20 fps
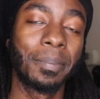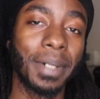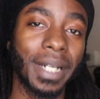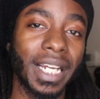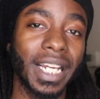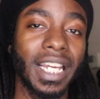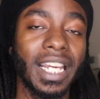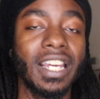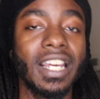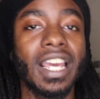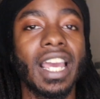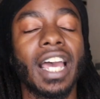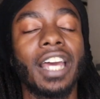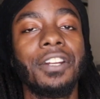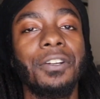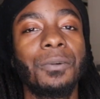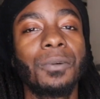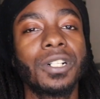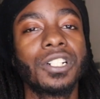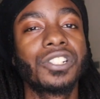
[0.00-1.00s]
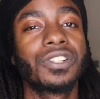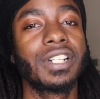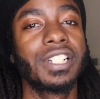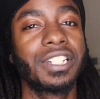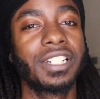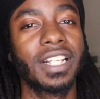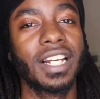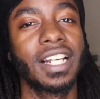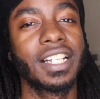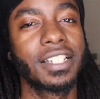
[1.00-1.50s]
but I do want to
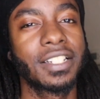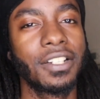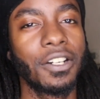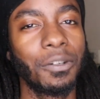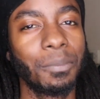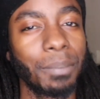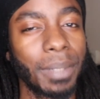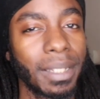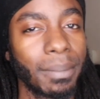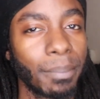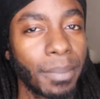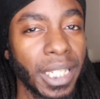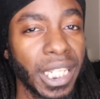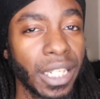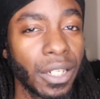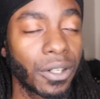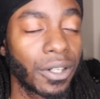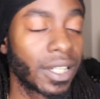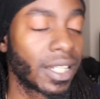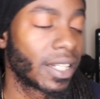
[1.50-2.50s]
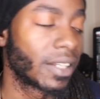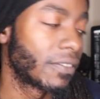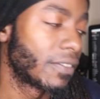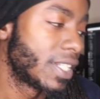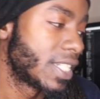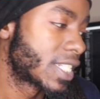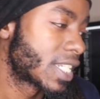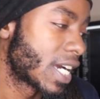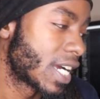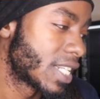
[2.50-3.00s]
stress, you guys, don't be me or any of
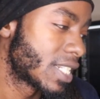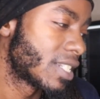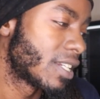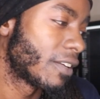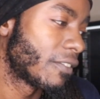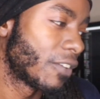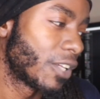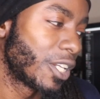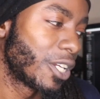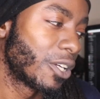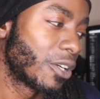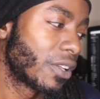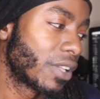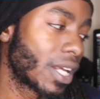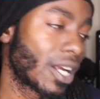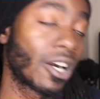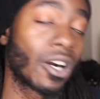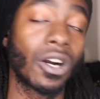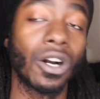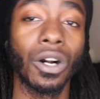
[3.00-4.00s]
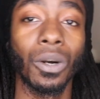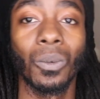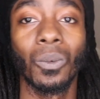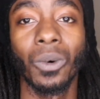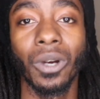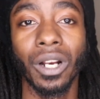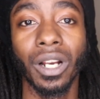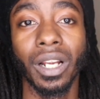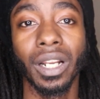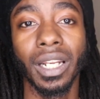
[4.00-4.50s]
these guys in the video that aren't
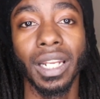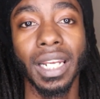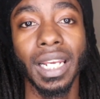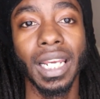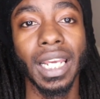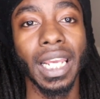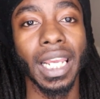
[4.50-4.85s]
wearing